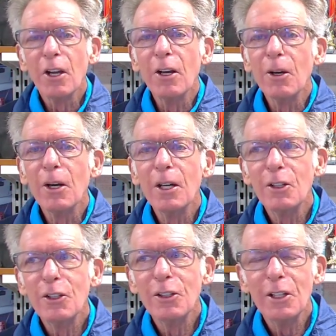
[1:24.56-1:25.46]
So
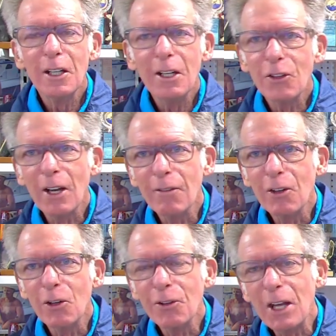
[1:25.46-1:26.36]
as I
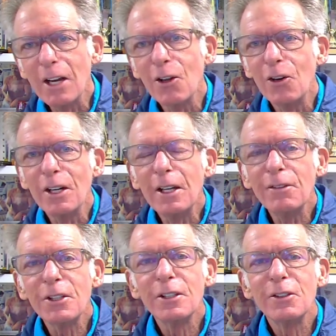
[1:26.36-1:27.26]
haven't got that long
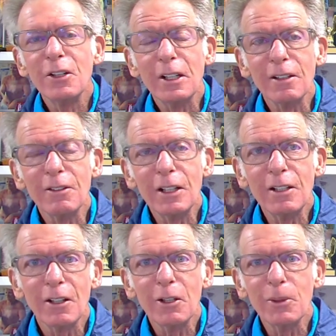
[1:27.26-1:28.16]
left, I
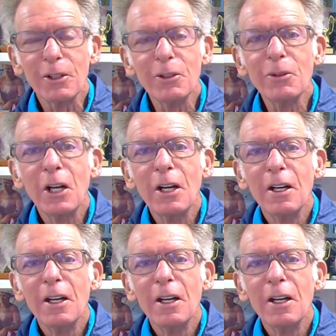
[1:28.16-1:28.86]
don't think, I hope I do,